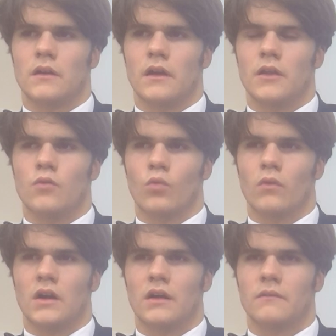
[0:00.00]
And
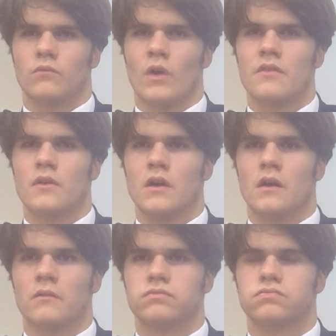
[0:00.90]

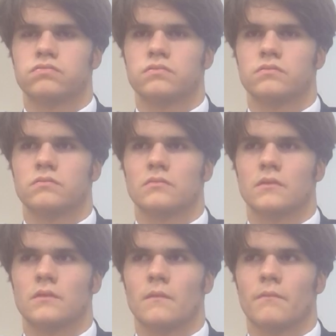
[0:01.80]
whether
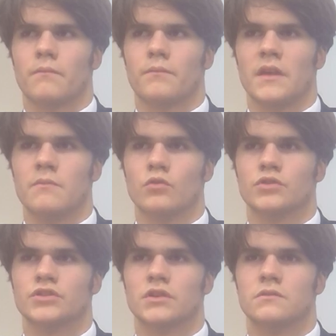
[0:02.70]
people
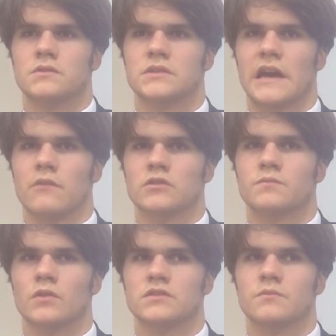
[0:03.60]
should take
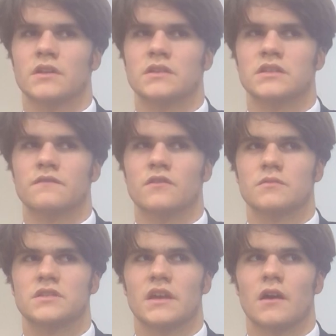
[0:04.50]
responsibility for
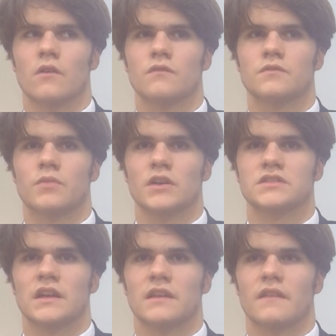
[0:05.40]
themselves by
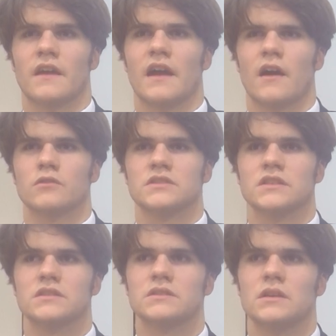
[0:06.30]
selling their
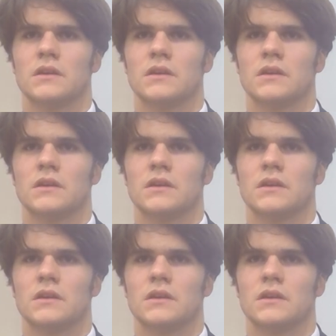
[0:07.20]
houses.